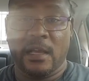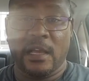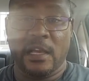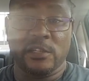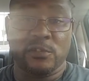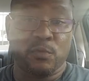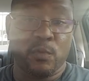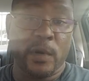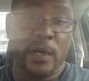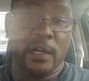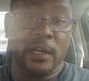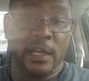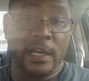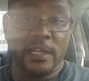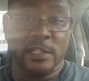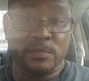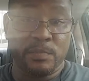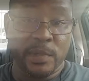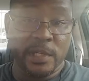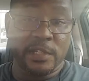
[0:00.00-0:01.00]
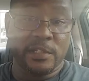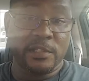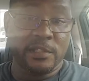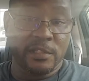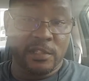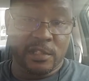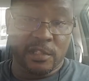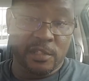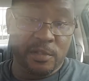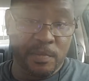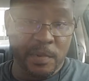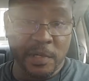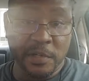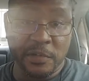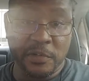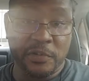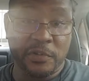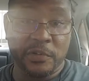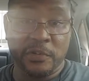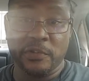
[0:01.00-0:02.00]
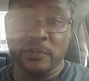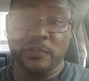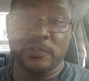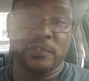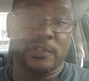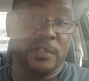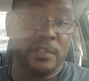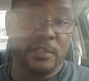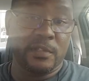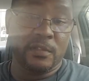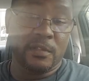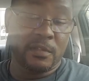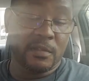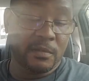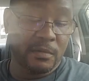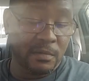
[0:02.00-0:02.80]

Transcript: as well as business expenditures and